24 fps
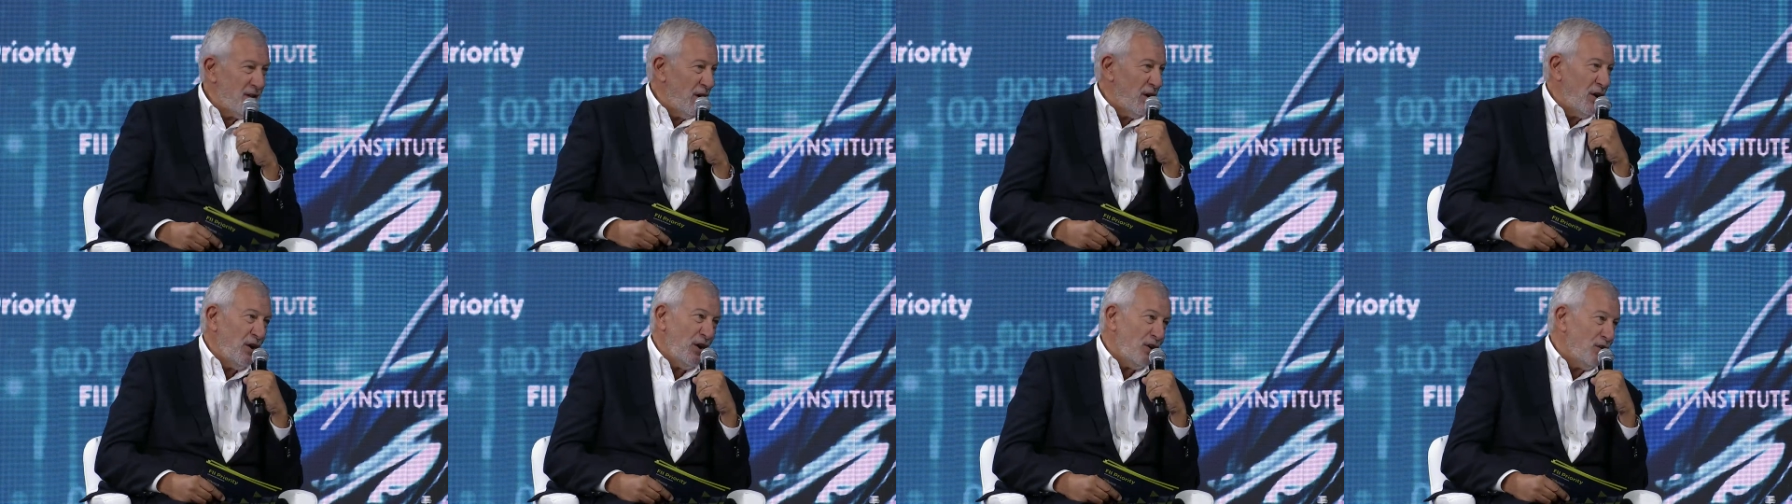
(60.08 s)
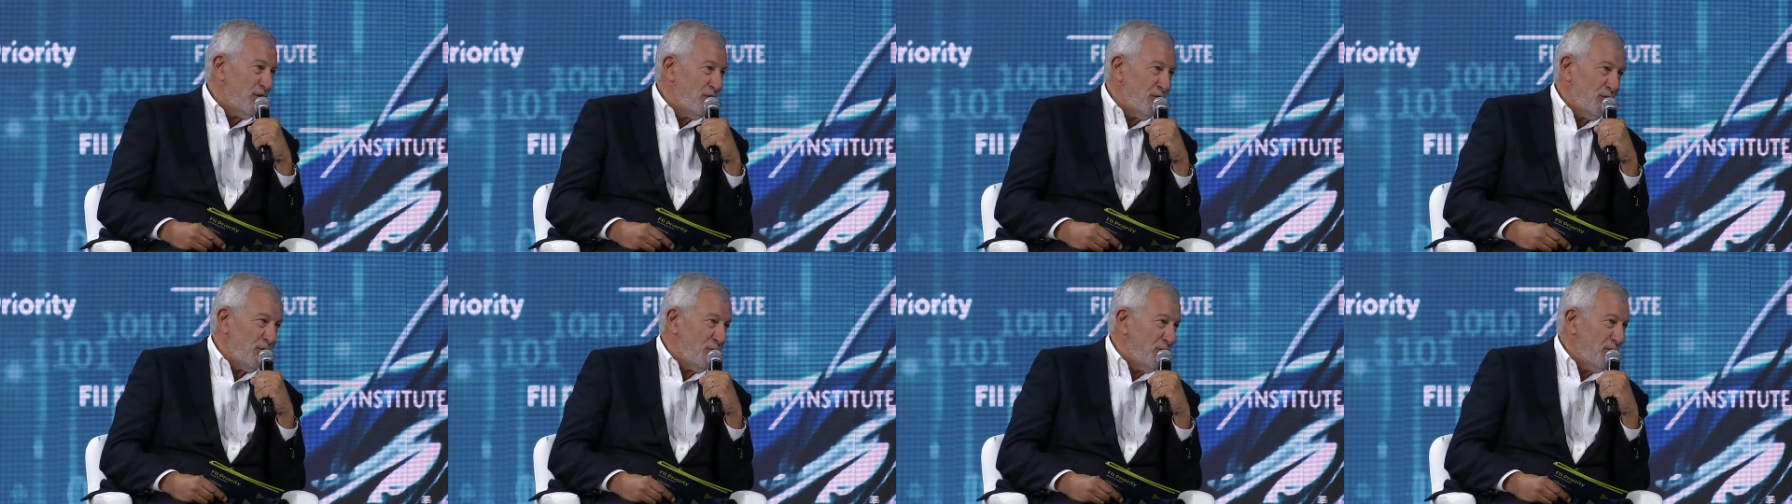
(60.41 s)
a
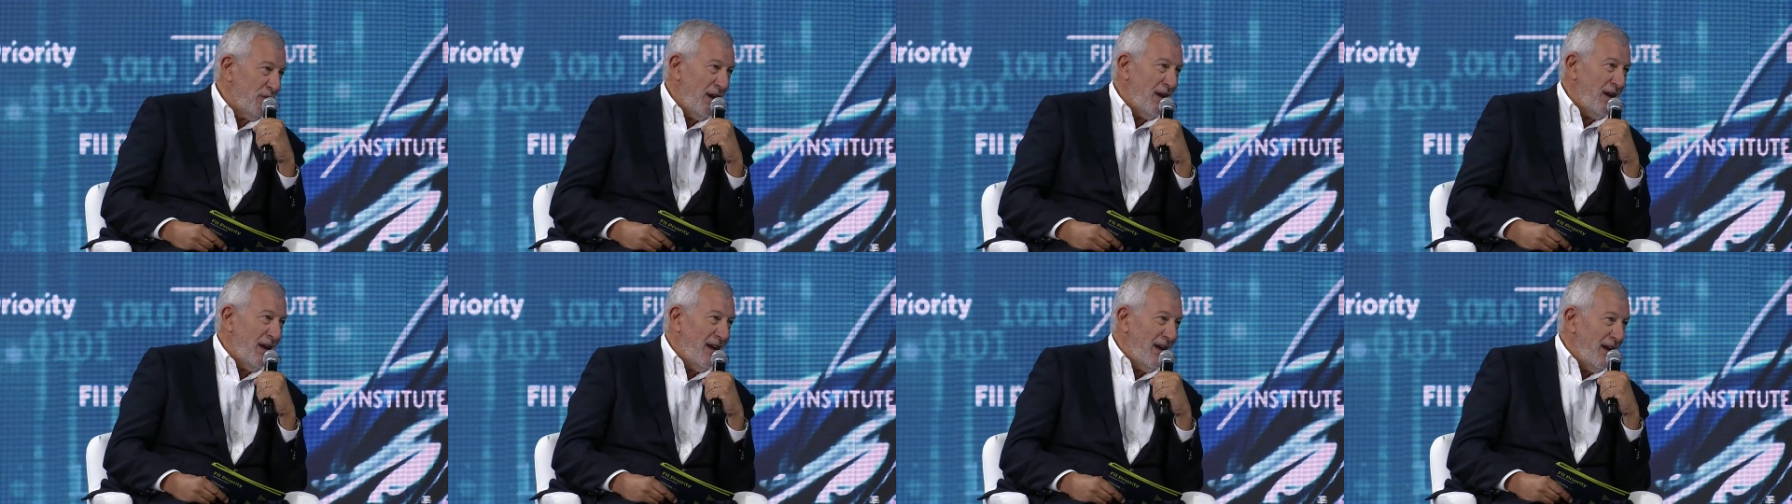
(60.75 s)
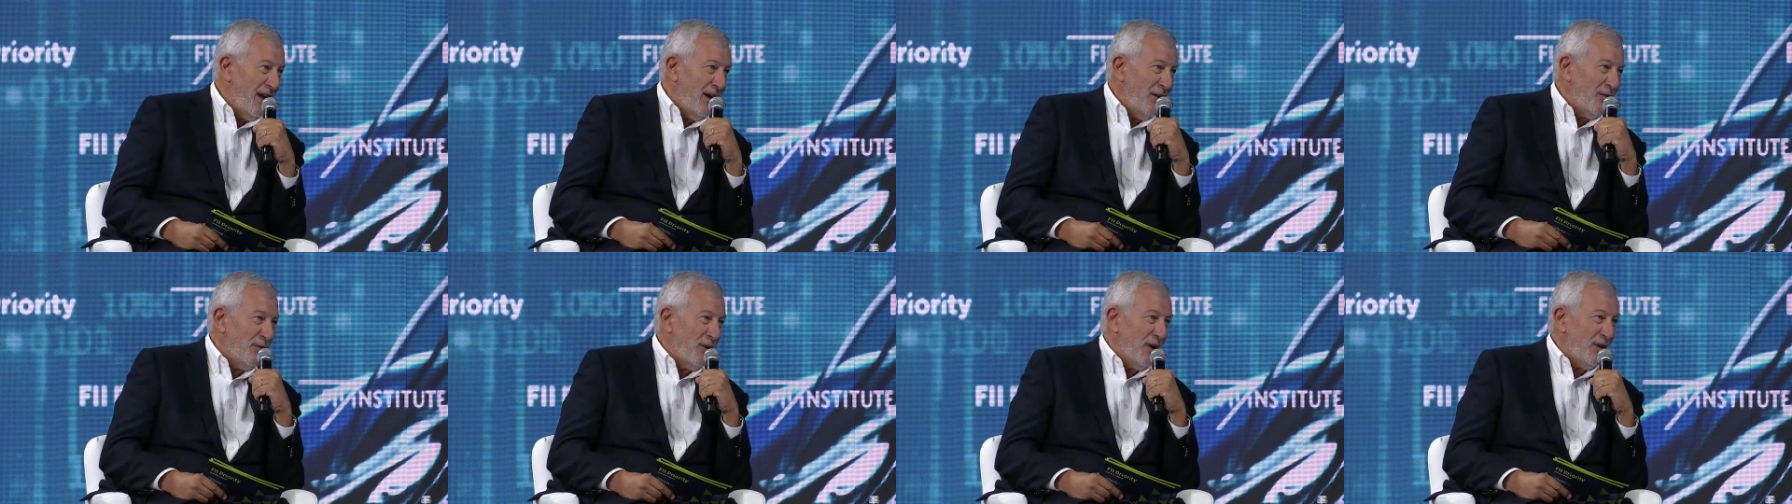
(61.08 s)
lot to say
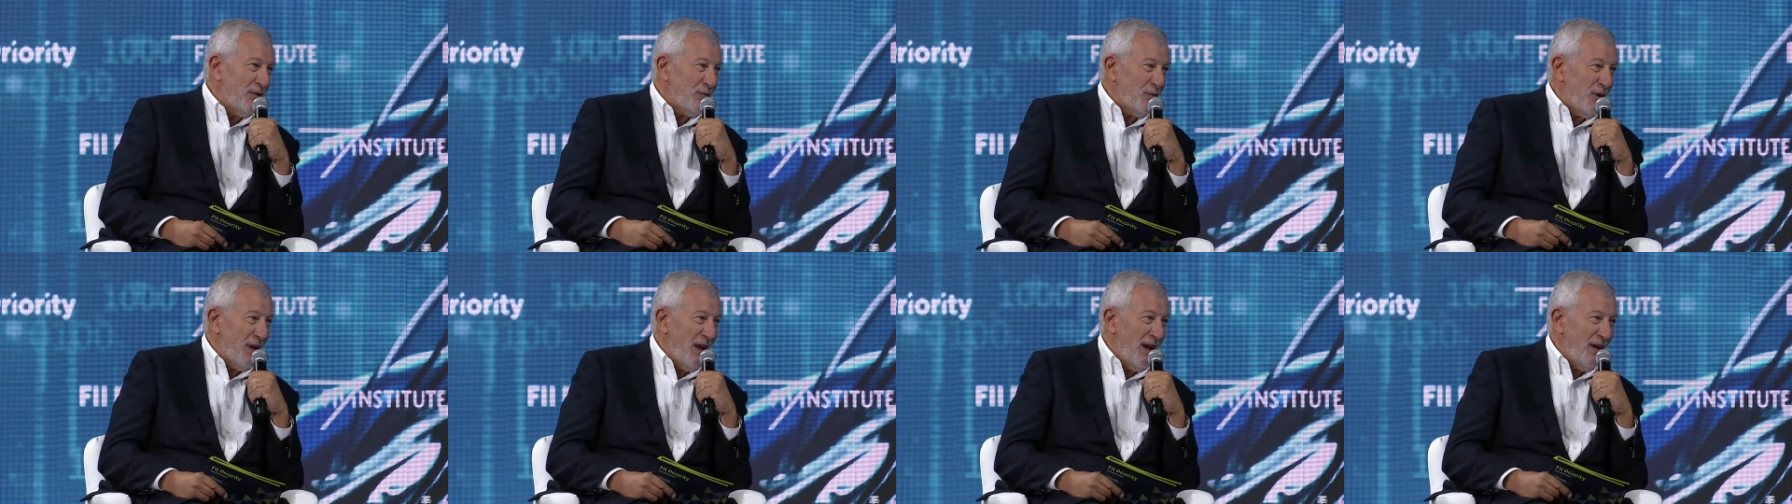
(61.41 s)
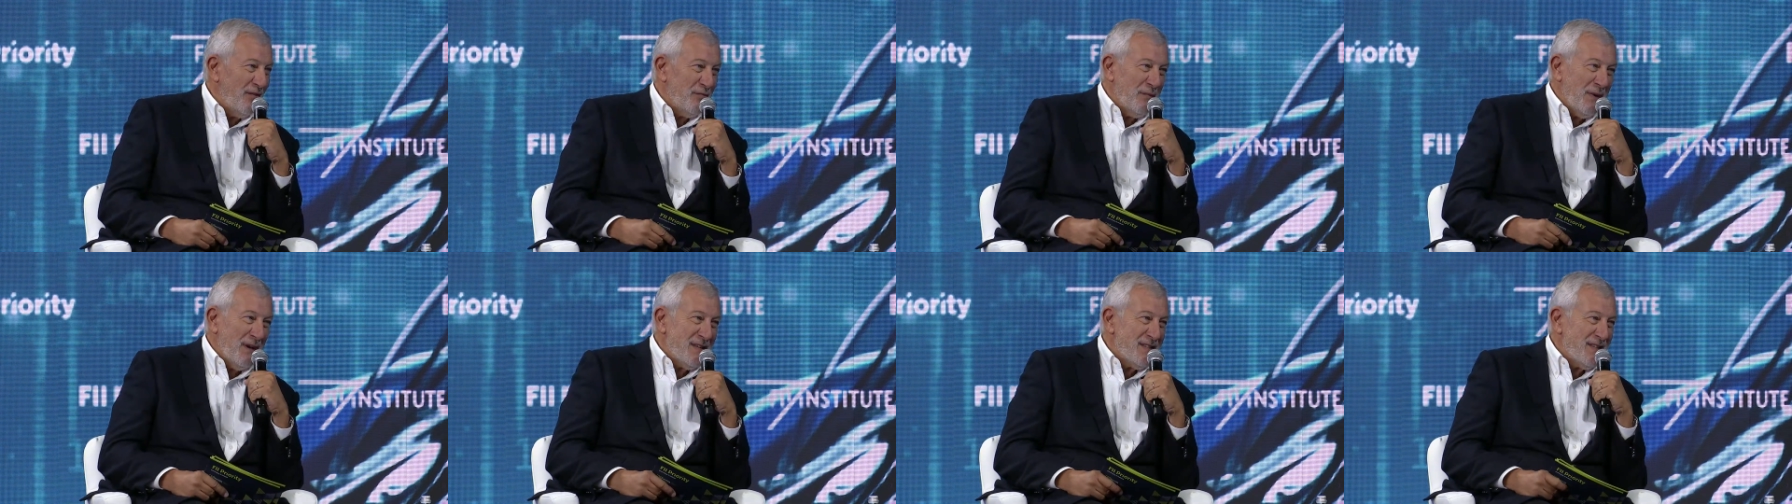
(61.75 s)
when we
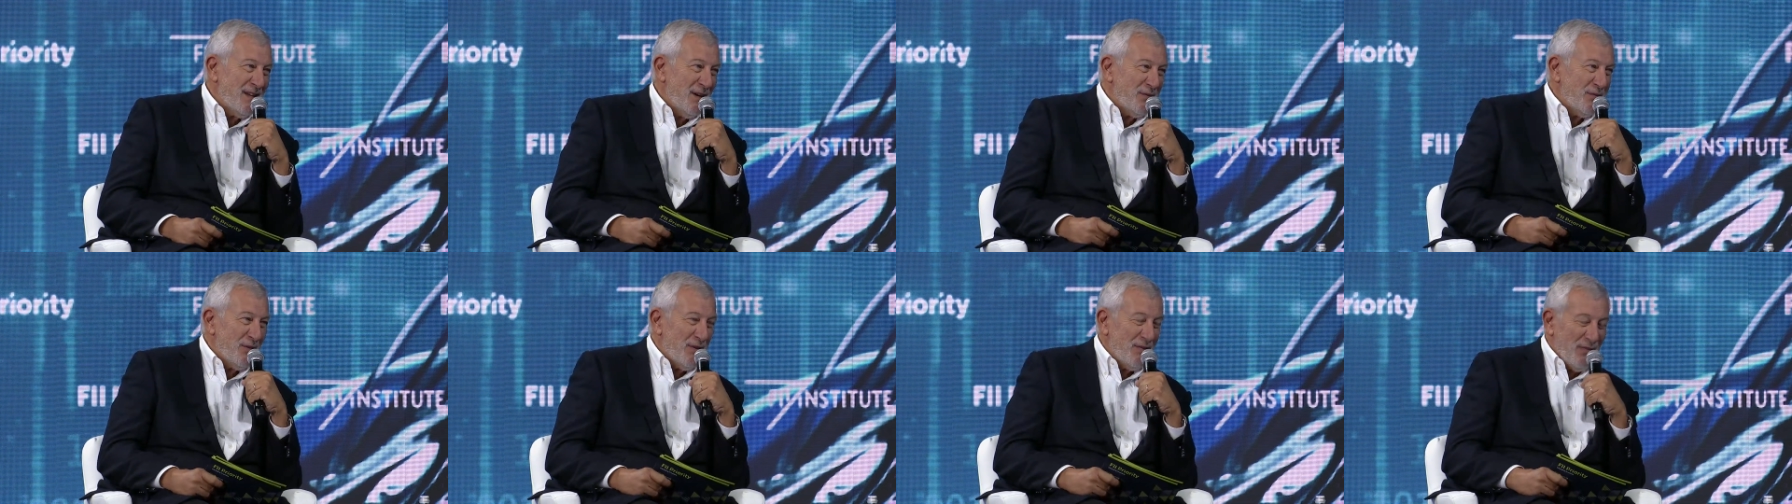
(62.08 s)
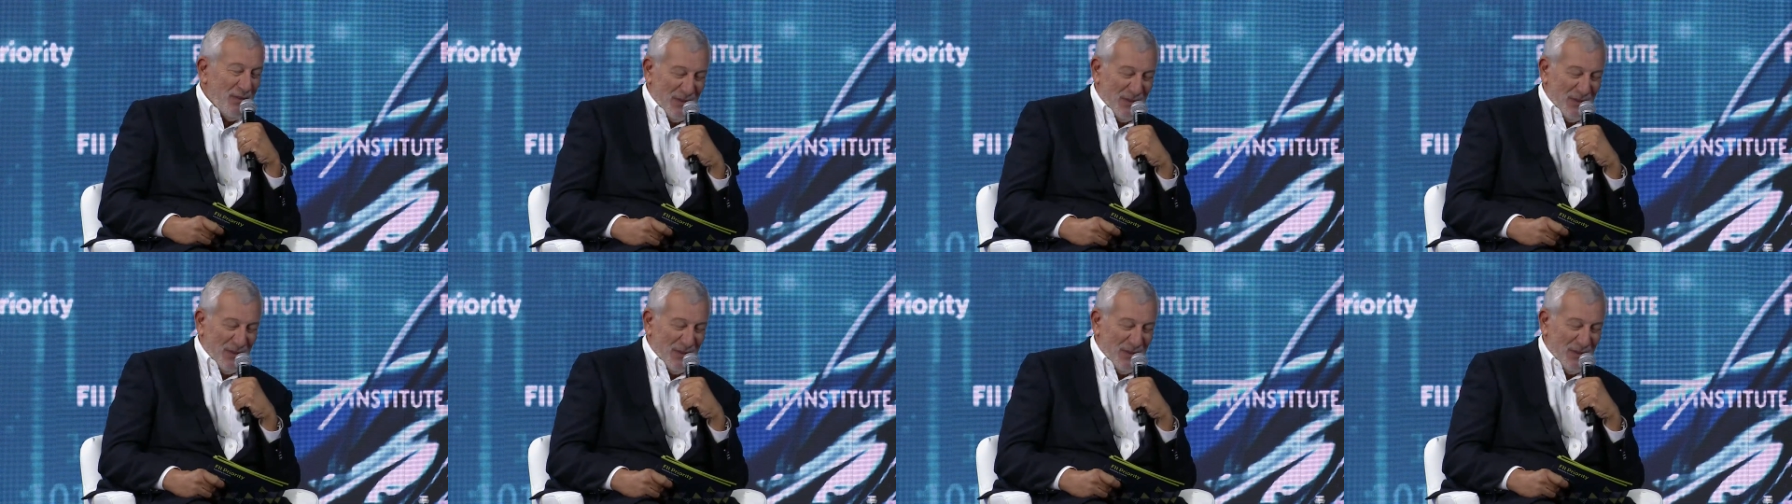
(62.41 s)
have Massa with